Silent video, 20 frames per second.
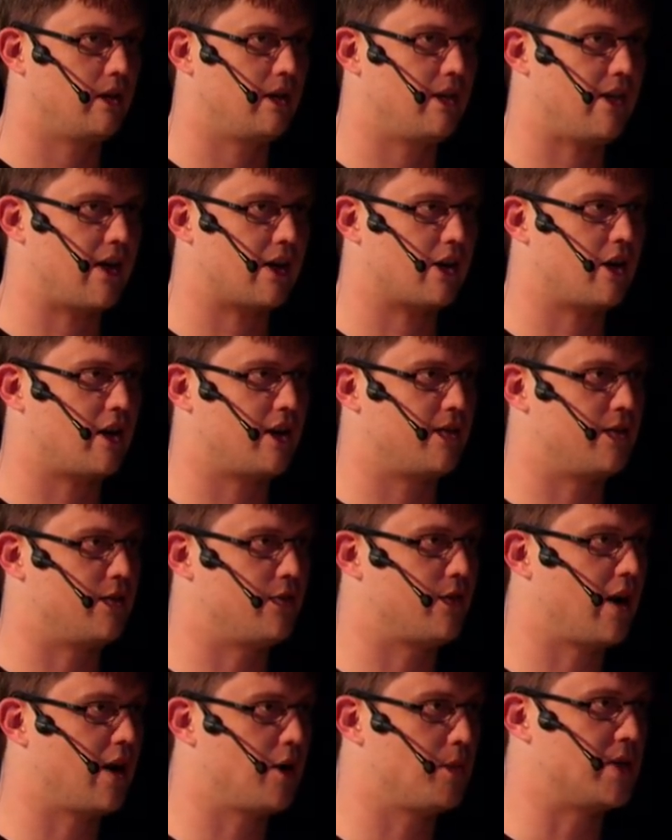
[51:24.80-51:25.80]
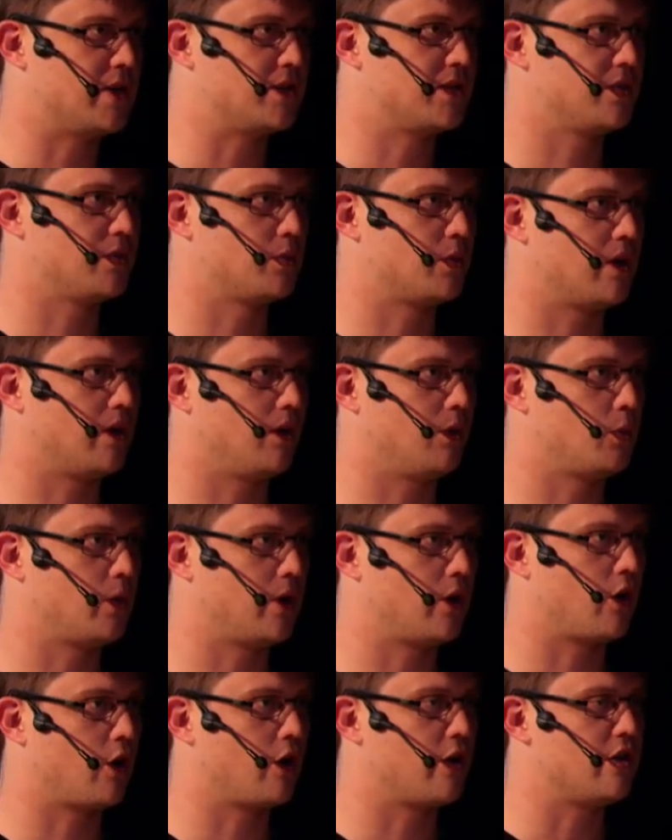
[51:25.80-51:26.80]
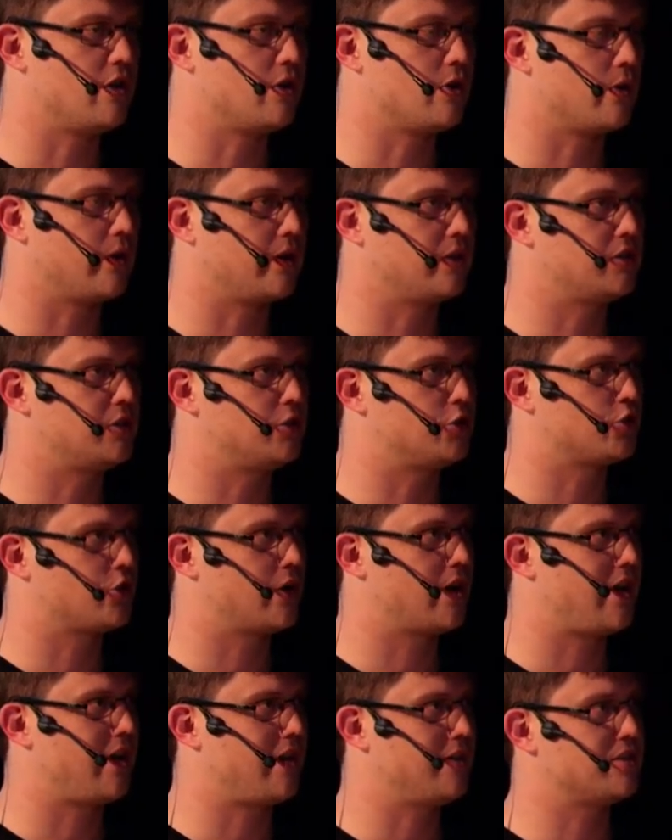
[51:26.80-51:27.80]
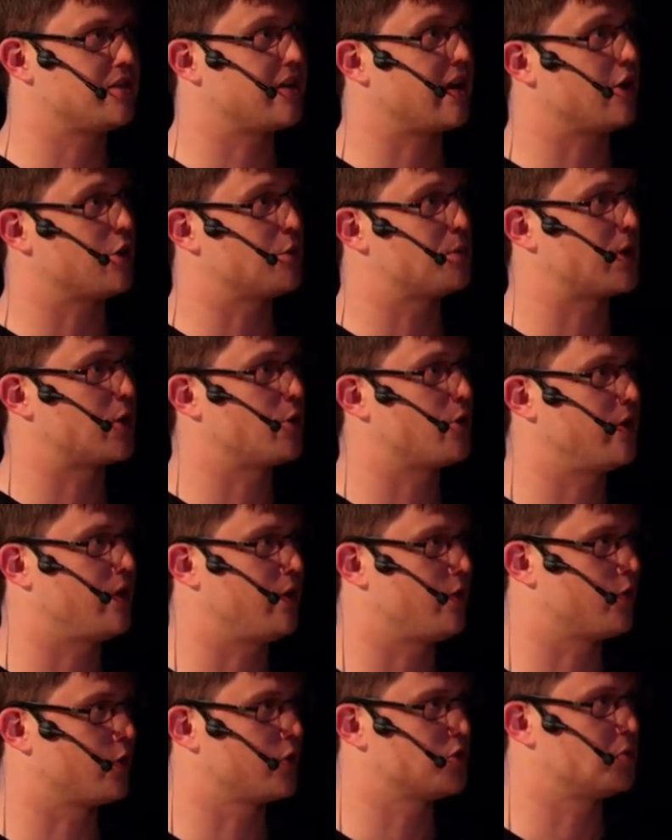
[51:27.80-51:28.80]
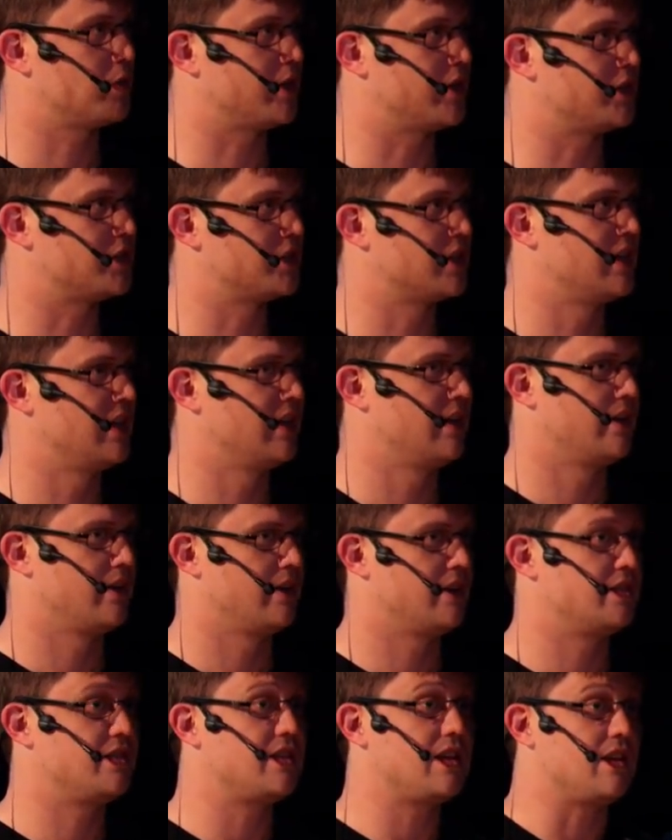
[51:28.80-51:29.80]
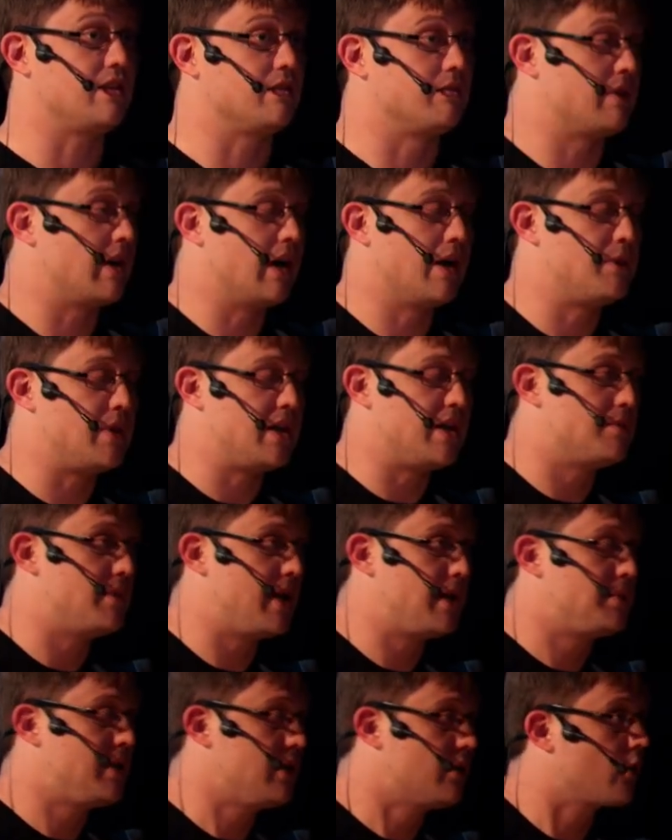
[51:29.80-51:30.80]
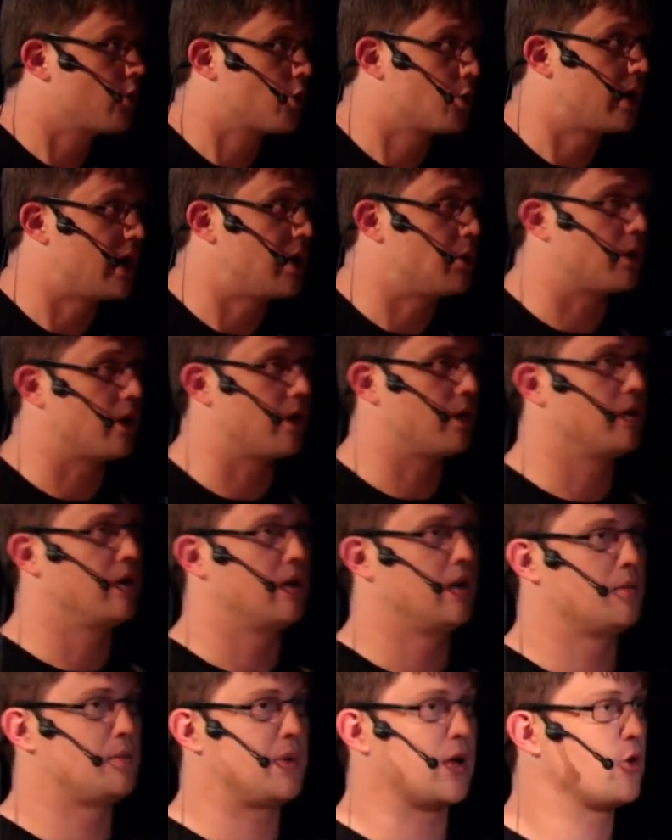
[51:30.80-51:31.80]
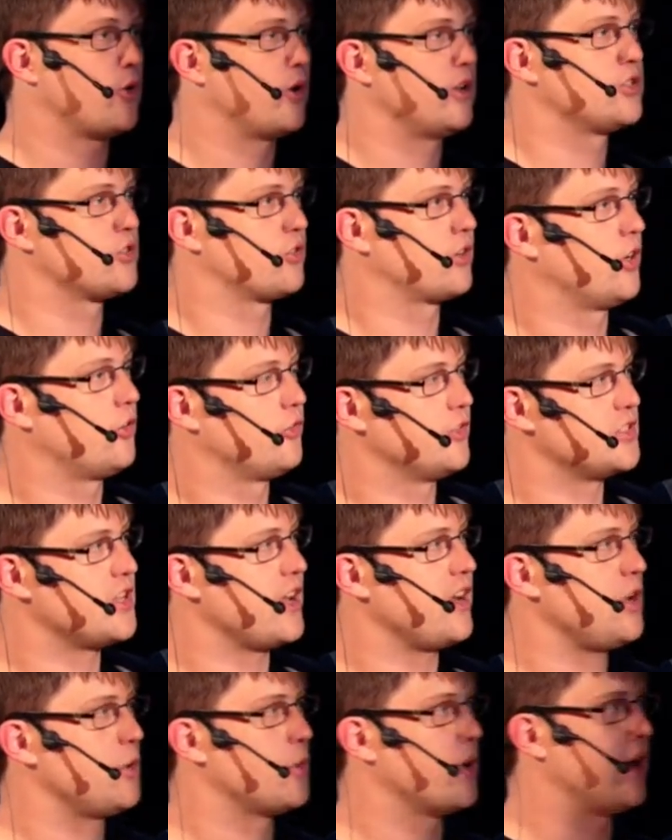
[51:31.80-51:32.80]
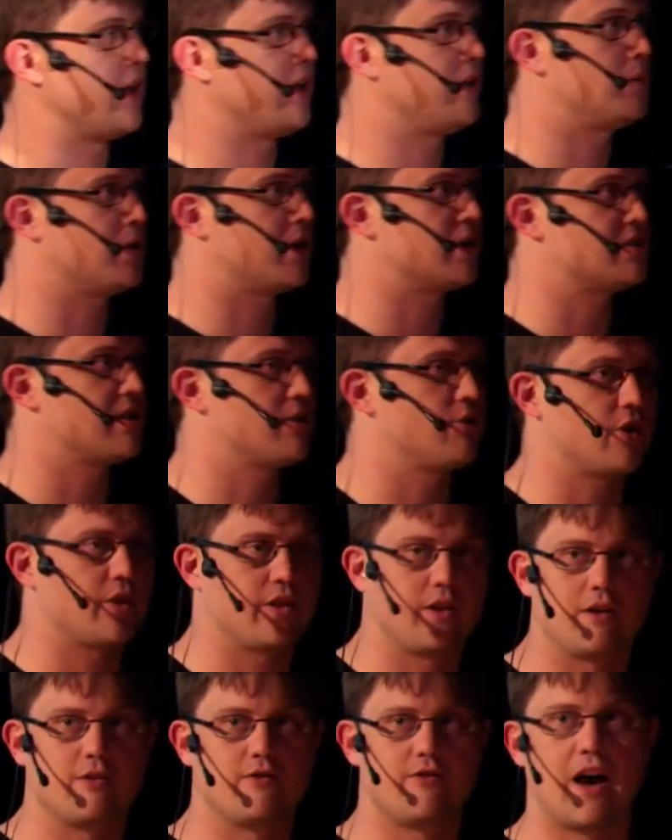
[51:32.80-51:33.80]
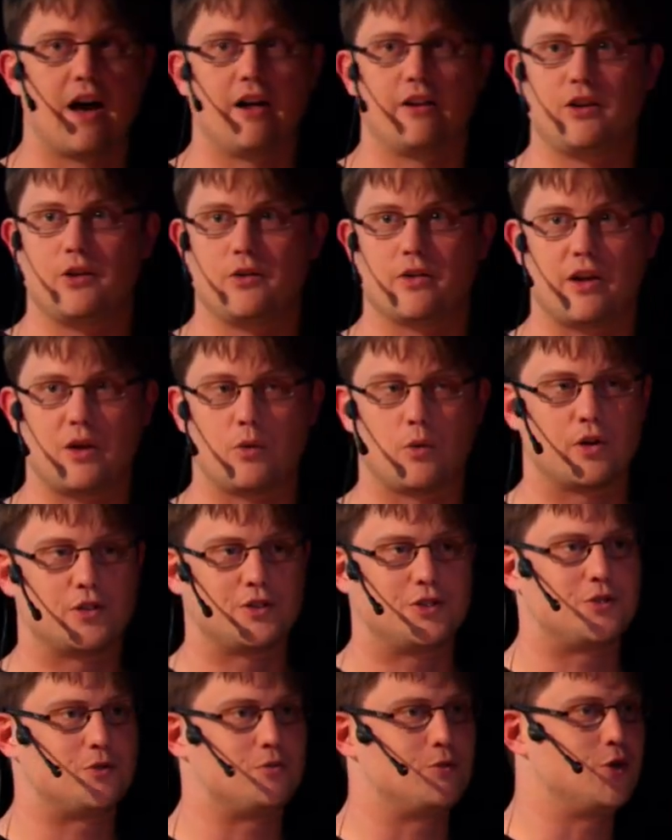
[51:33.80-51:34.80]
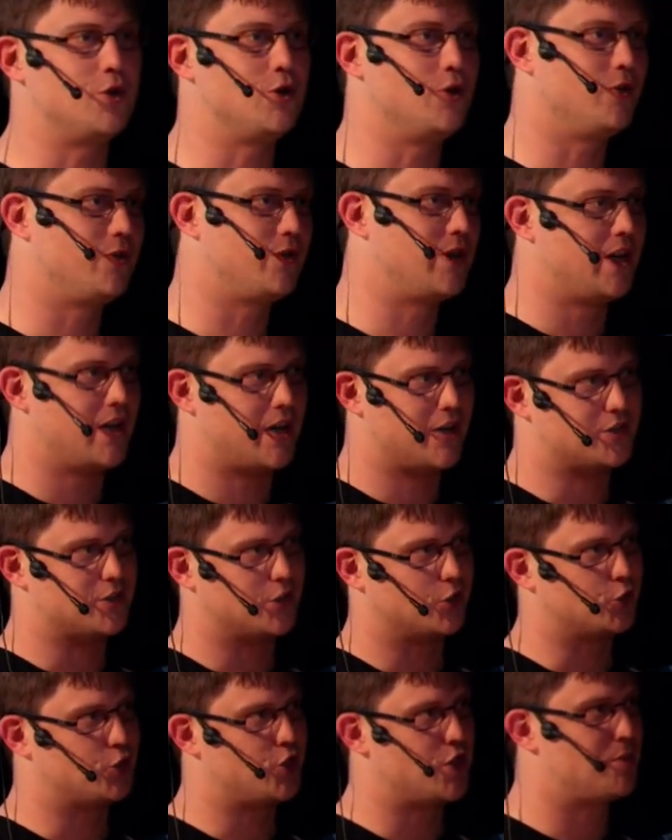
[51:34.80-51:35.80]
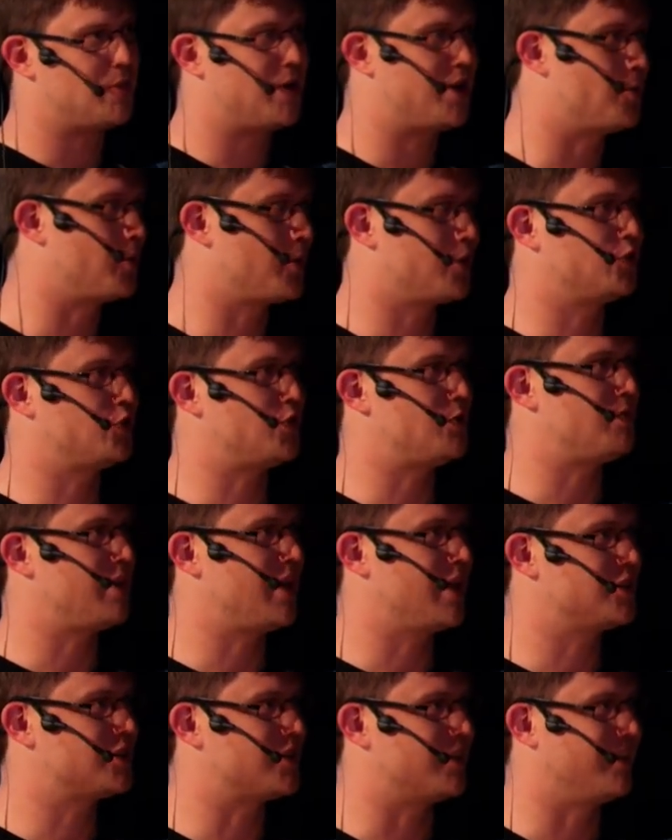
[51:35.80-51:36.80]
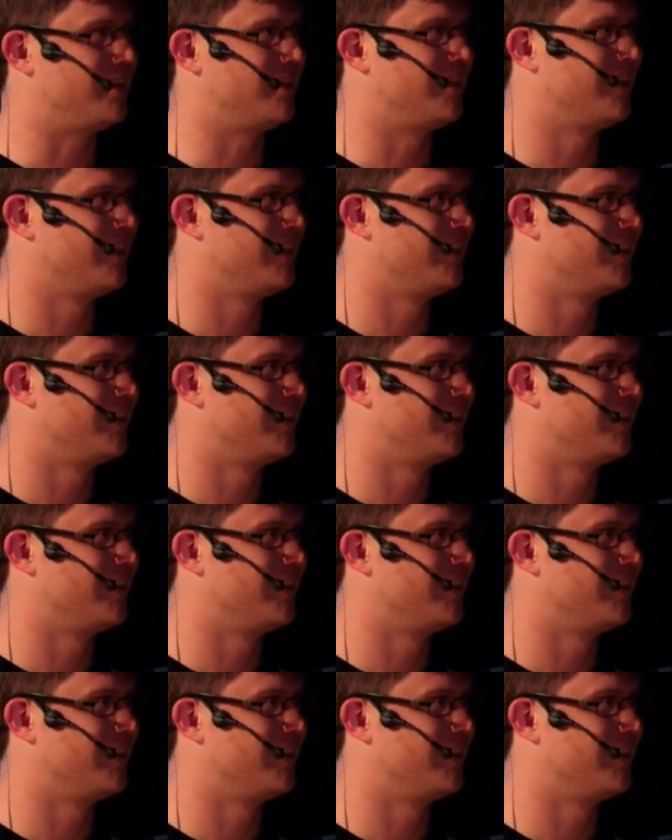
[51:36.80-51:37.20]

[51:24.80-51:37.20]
And in that kind of environment, well, what are you going to trade to get your Bitcoin in the first place? Indeed, I mean, it may be the other way where Bitcoin's irrelevant anyway because everything of value that you wanted to move has a little chip in it with a GPS in.